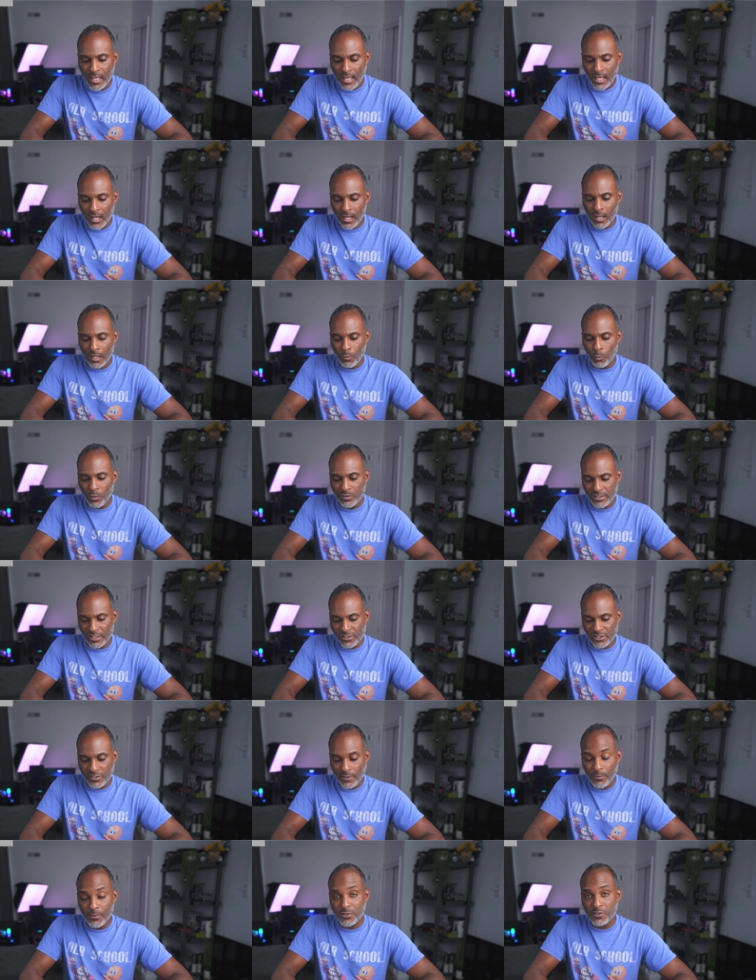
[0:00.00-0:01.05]
was a
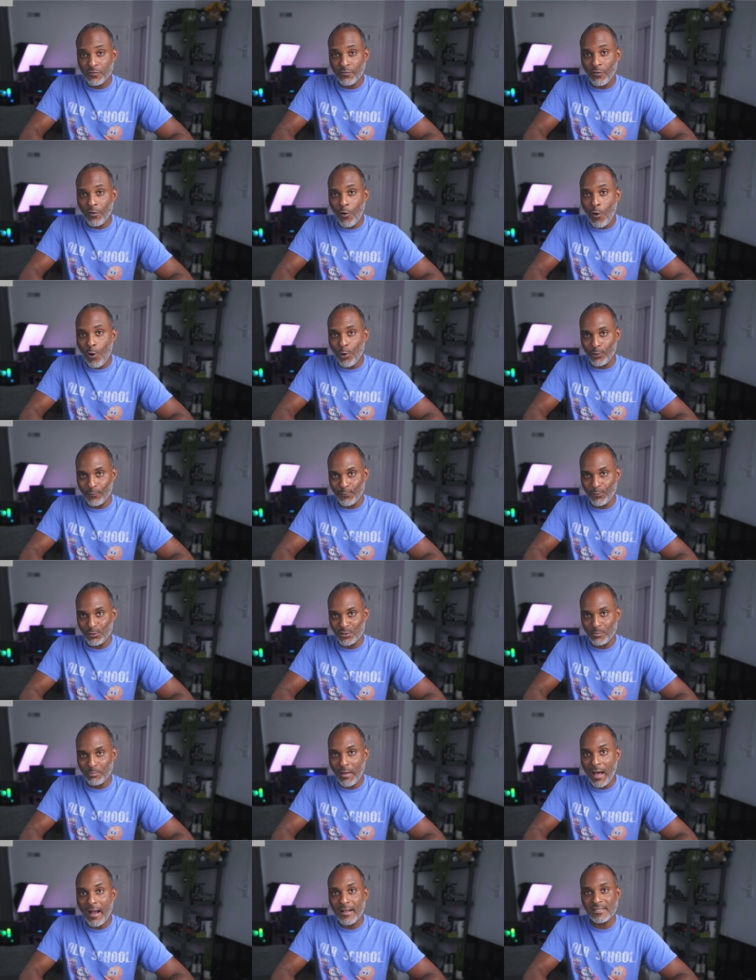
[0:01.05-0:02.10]
search for all of those
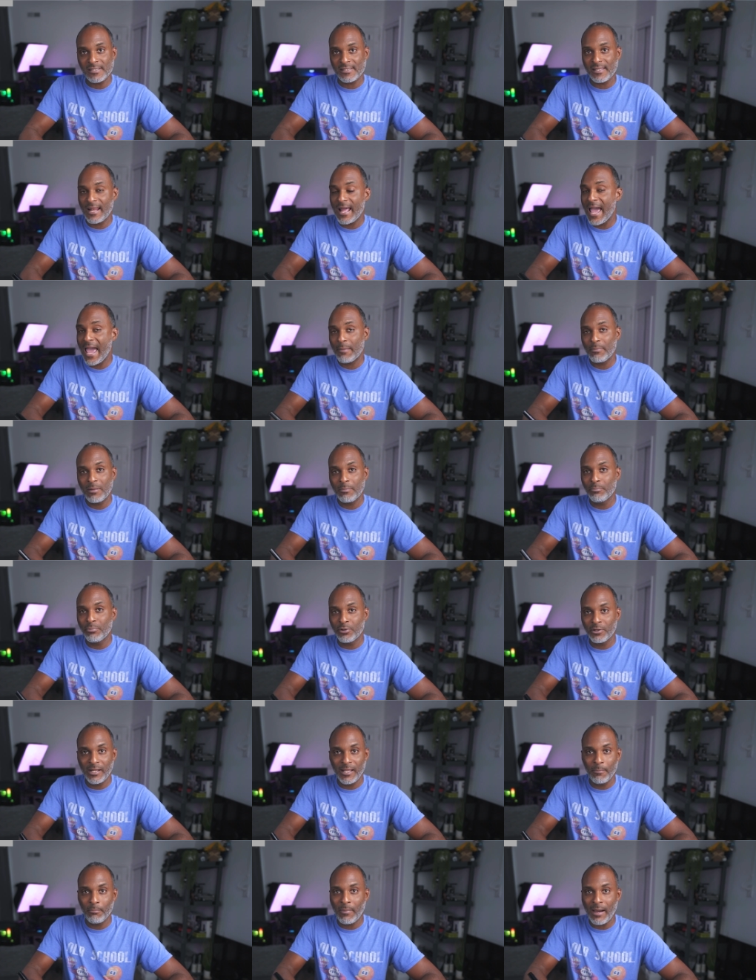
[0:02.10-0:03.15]
boxes that I had been
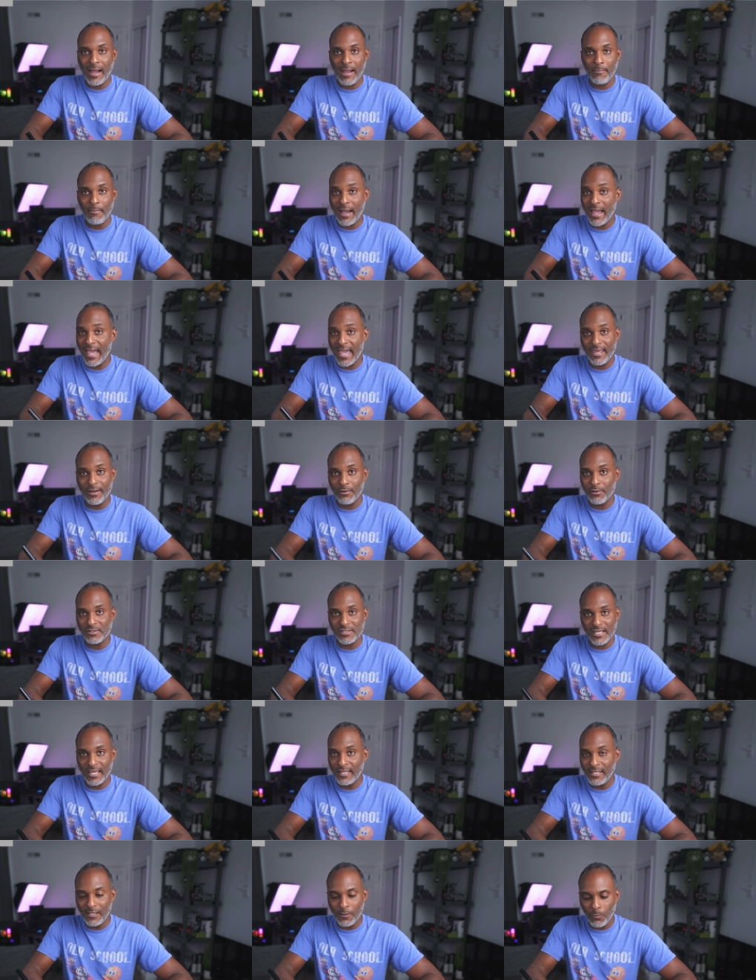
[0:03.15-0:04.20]
putting by my headers
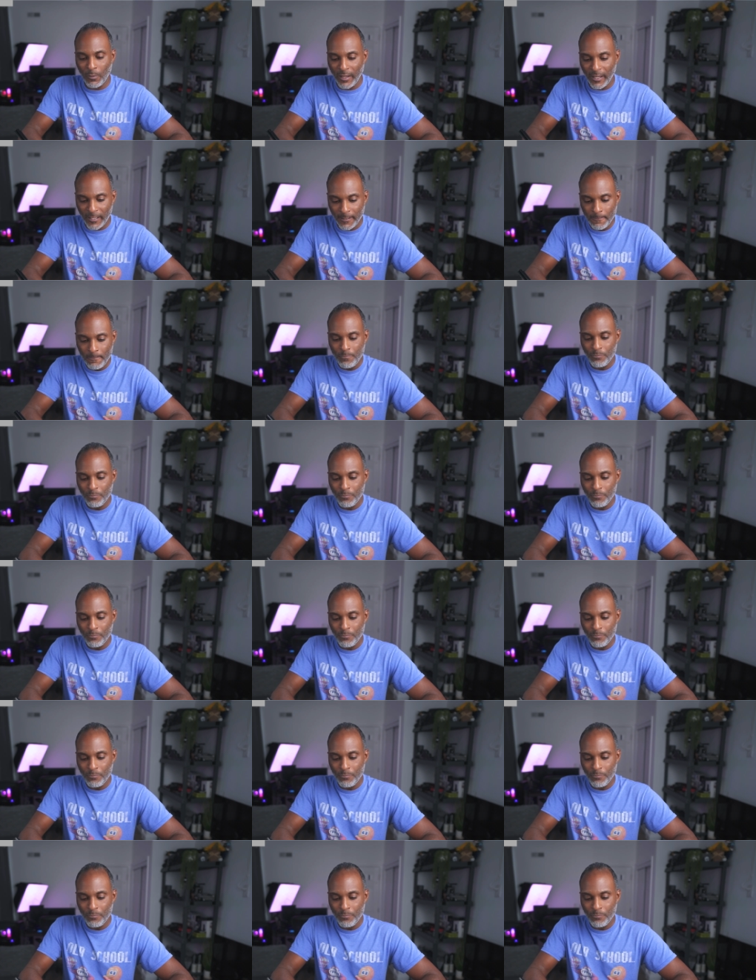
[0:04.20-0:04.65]
anyway,